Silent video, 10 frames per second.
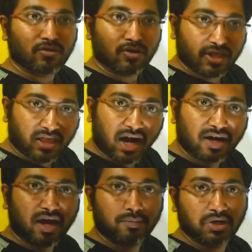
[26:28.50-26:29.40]
on the
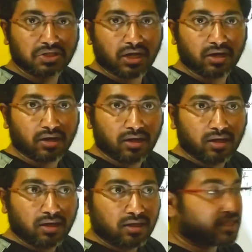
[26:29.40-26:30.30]
3rd dimension?
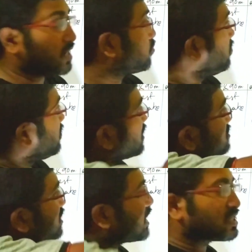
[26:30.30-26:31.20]
That will be the
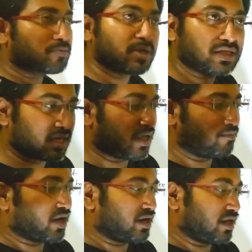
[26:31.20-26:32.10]
strike spacing.
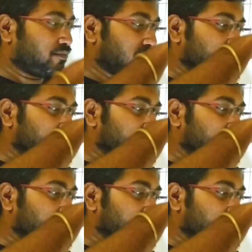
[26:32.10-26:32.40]
If the dip